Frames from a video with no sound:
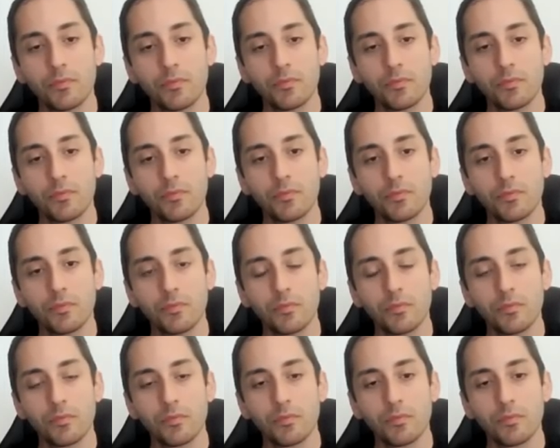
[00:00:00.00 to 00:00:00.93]

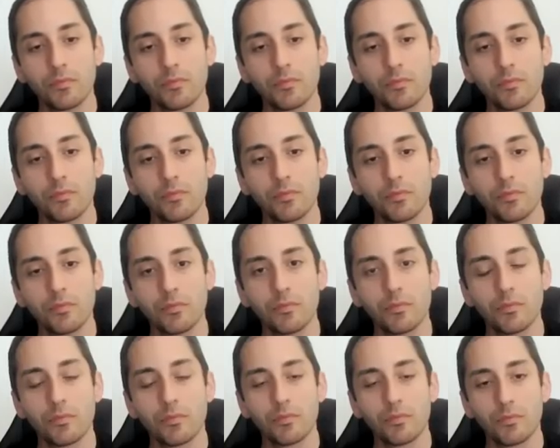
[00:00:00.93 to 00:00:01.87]

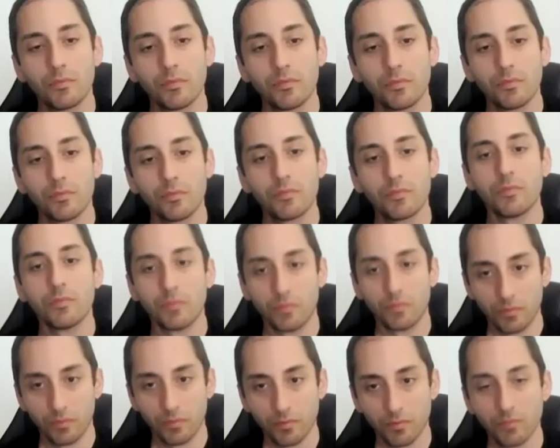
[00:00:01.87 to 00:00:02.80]

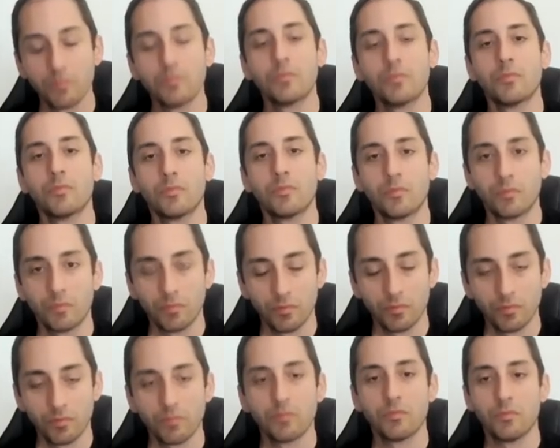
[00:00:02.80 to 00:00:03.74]

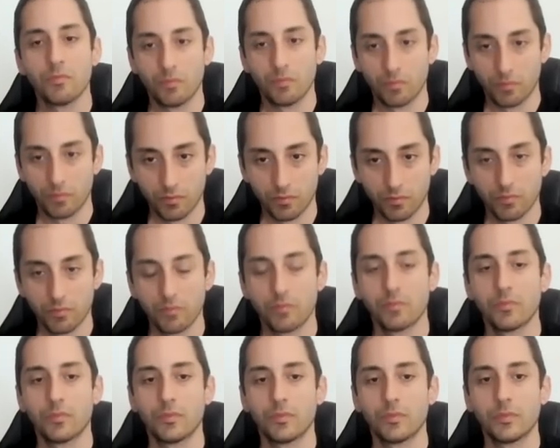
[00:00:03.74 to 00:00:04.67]

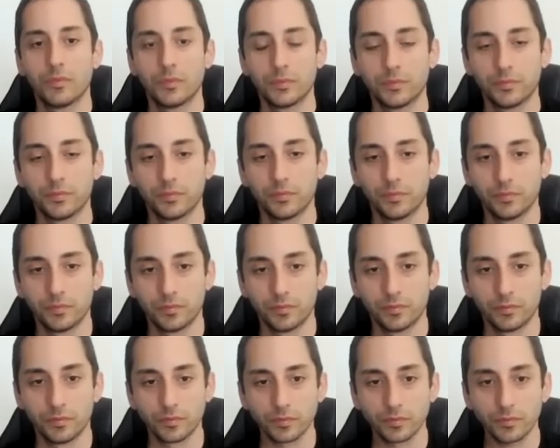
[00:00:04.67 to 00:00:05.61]

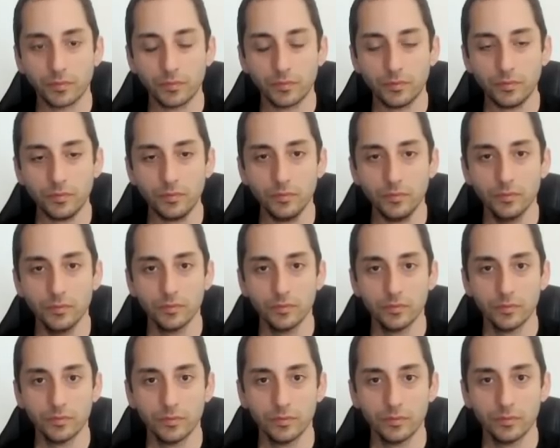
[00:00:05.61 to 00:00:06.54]

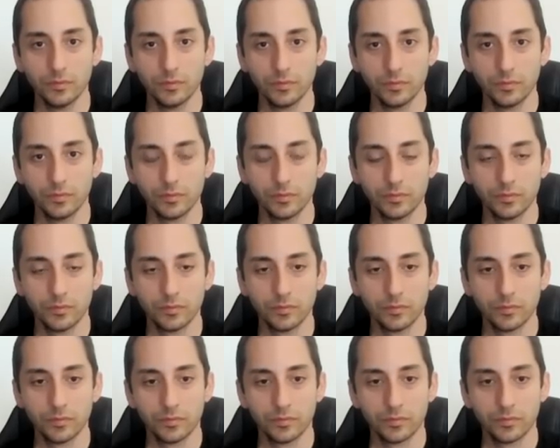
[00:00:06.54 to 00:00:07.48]

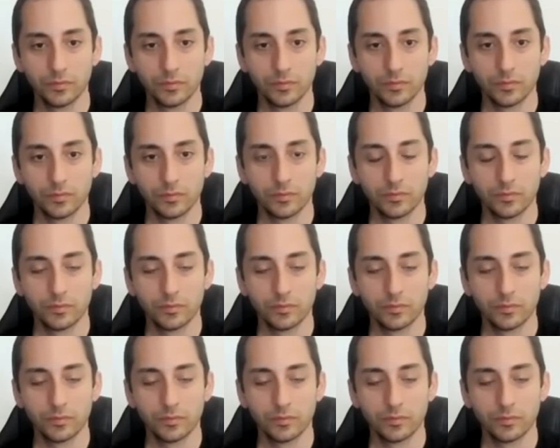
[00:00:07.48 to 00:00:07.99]
[no speech]